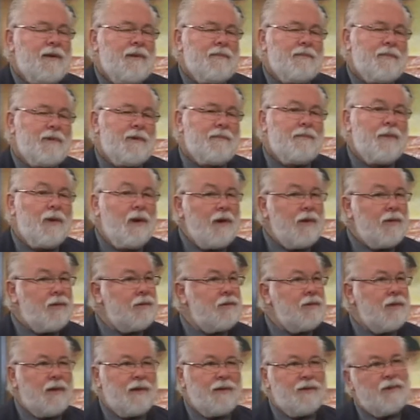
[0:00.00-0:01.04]
But
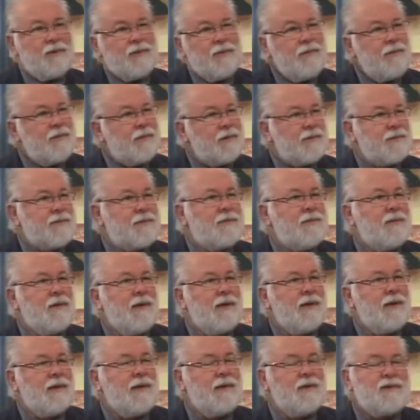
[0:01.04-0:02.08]
Paul uh, knew this,
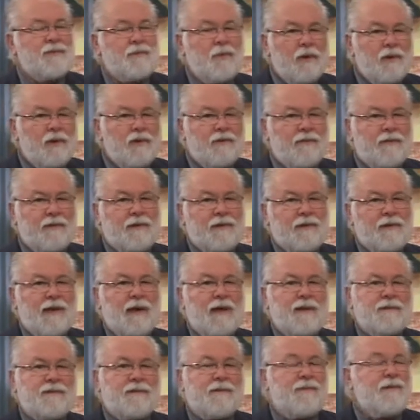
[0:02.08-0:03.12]
and he spoke of it
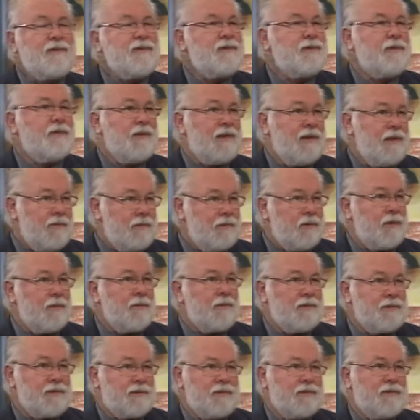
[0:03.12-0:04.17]
as a mystery in
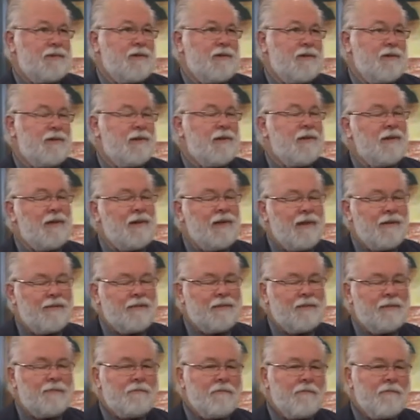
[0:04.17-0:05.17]
Romans uh, 11